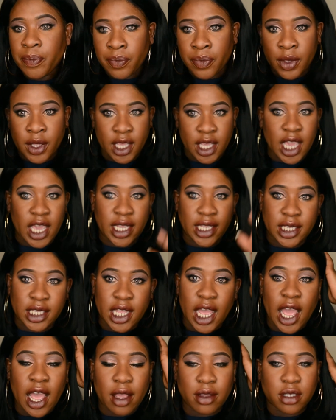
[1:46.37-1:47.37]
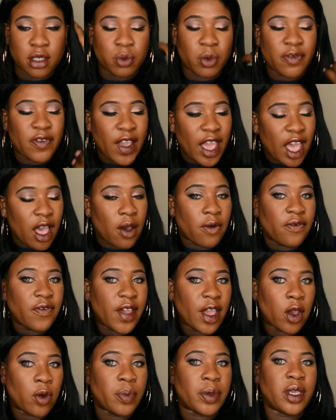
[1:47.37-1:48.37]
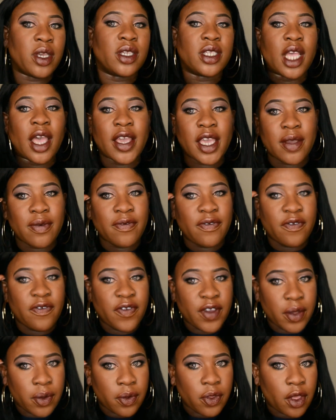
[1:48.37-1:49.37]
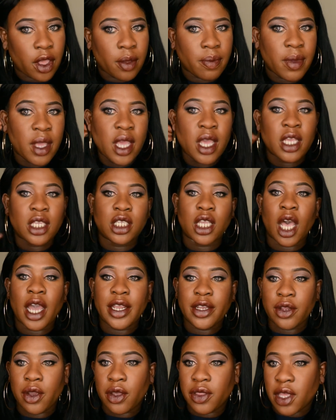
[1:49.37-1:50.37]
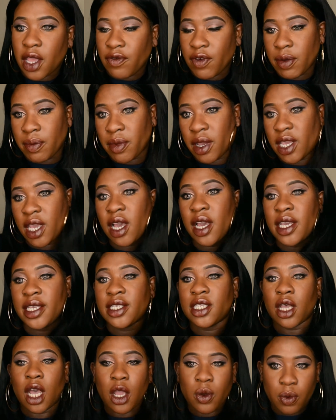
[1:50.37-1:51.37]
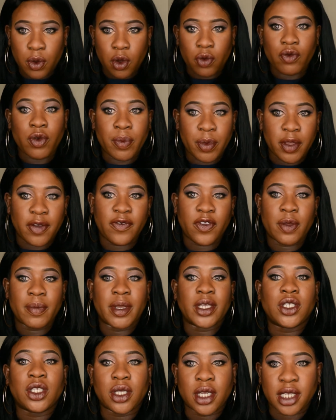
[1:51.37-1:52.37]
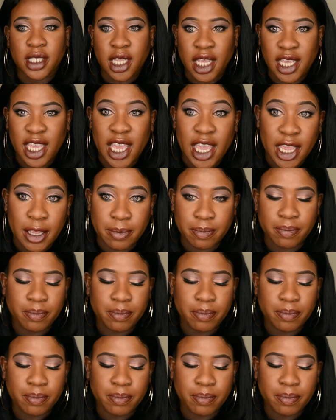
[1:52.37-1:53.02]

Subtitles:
get into the house without fail, because I can feel them, so I know they're in my eyes, so I will remove them as soon as I get in.